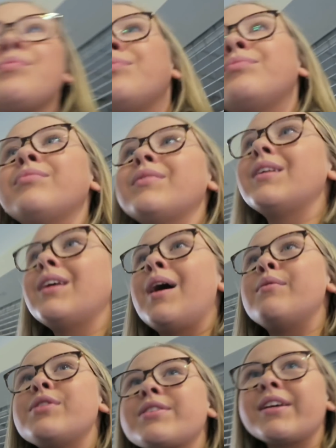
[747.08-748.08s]
Who's
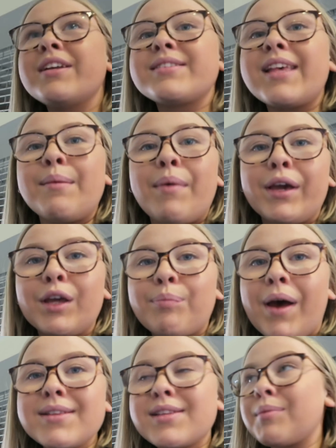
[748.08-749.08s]
never I'm just going to say my
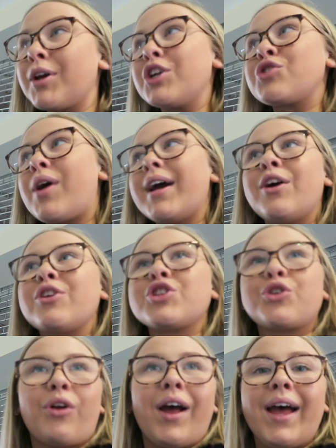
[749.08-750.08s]
goodbyes and I'm going to try not
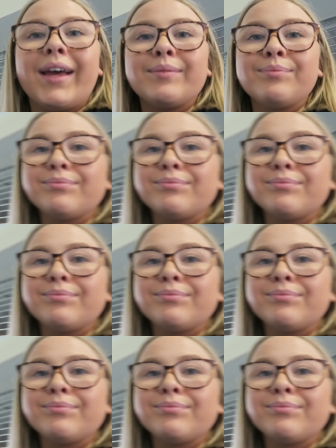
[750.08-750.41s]
to cry.